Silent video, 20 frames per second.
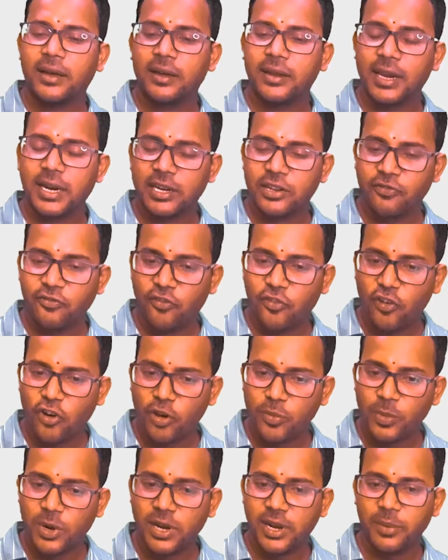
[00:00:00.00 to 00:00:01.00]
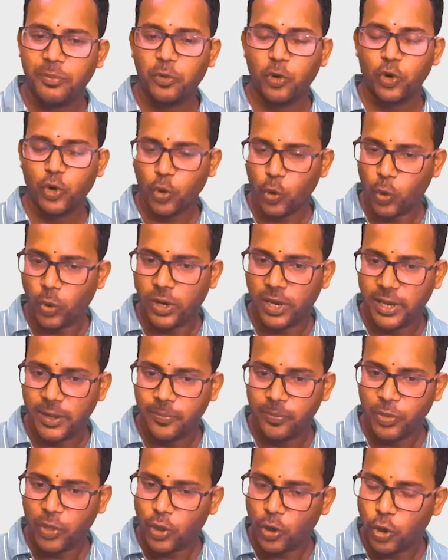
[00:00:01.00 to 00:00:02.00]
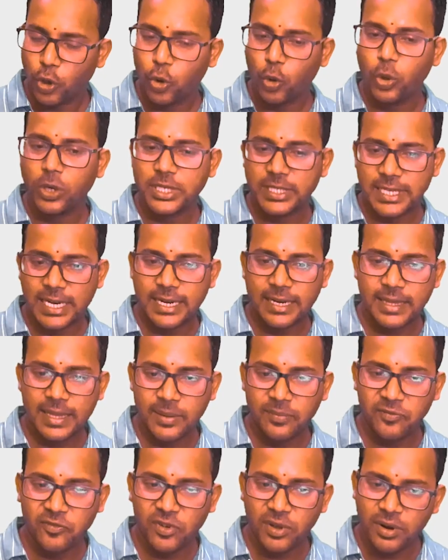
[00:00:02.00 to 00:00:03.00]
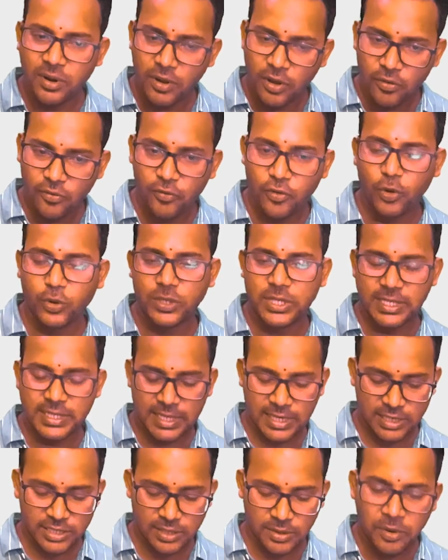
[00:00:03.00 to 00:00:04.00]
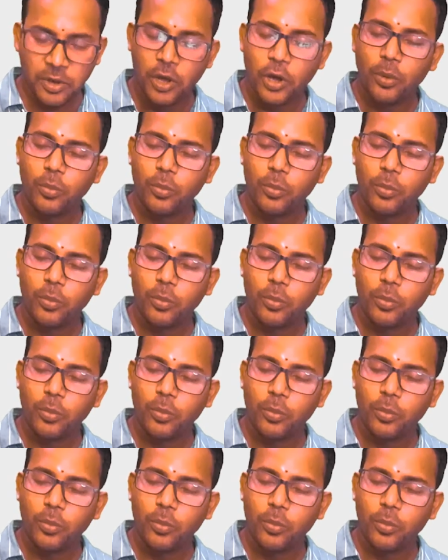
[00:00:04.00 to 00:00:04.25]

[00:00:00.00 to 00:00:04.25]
get a formal report only. Don't send them for frozen section.